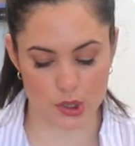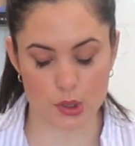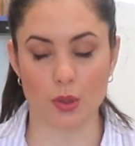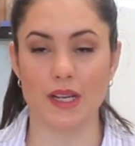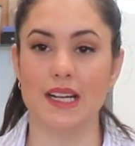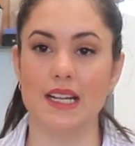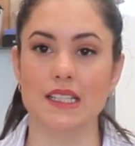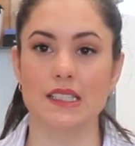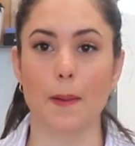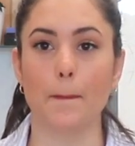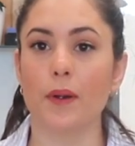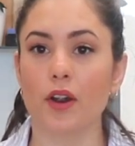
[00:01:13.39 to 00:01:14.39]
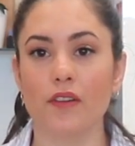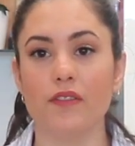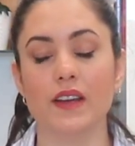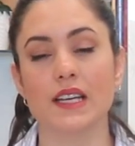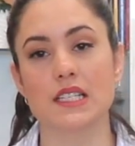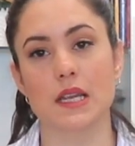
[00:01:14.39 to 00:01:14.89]
so it is the
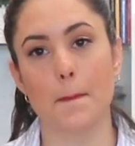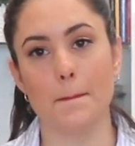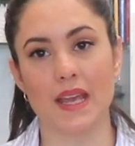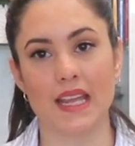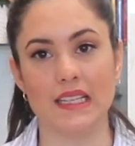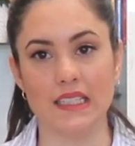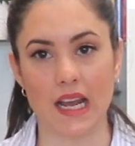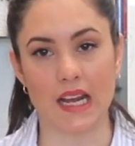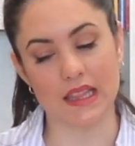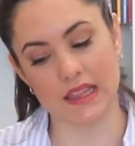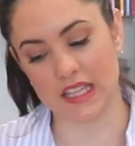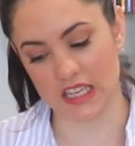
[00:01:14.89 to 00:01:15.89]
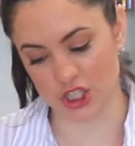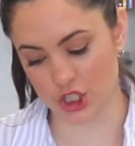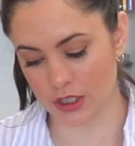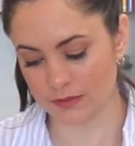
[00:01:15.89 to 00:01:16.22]
perfect main dish.